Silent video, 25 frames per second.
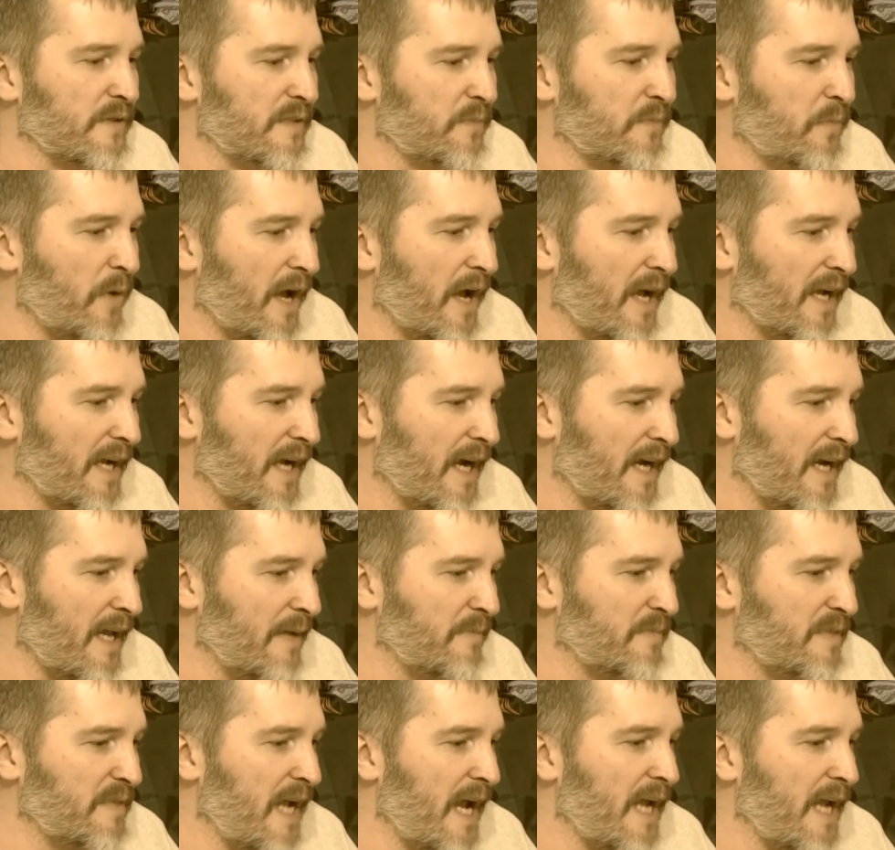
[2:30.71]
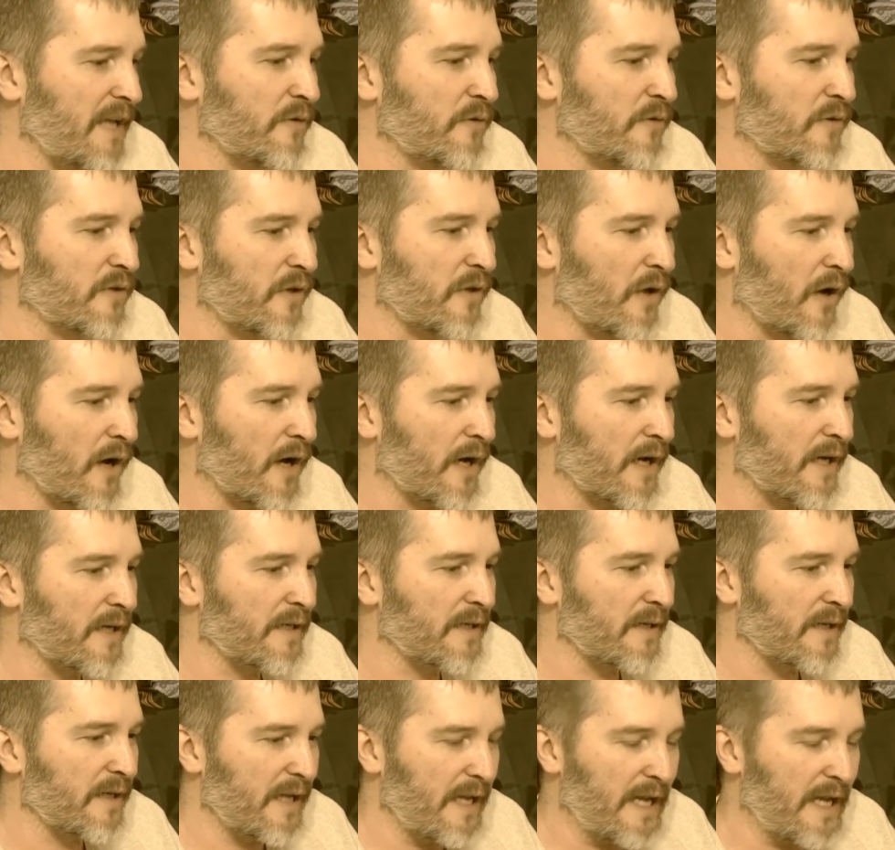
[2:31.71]
It's by a guy named Daniel
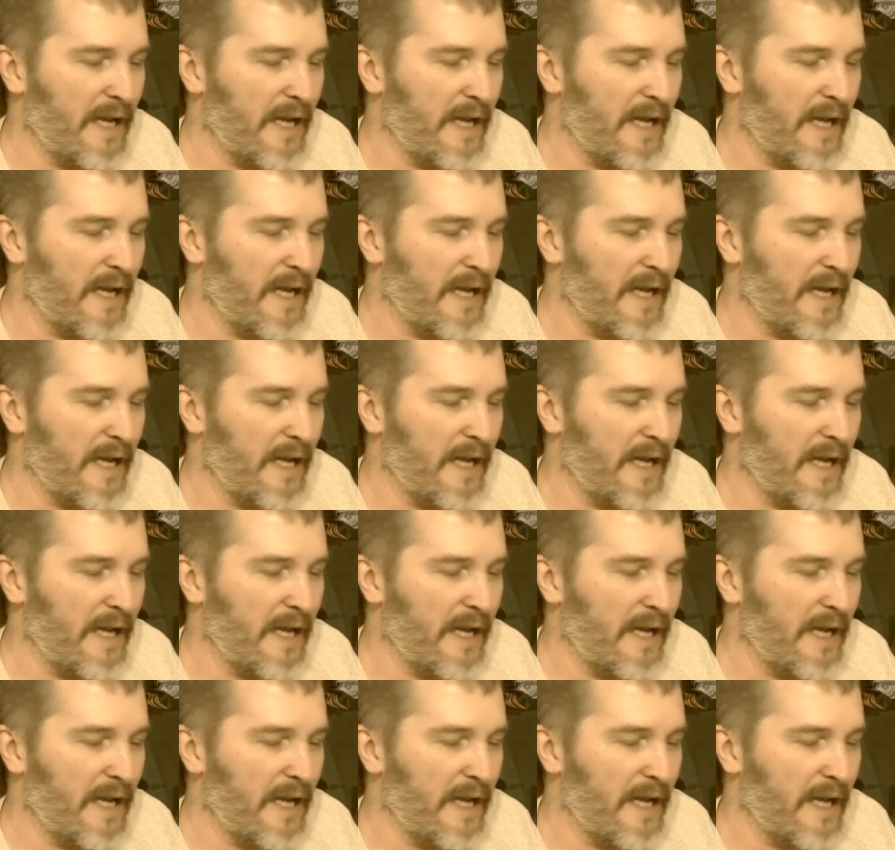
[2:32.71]
Clark,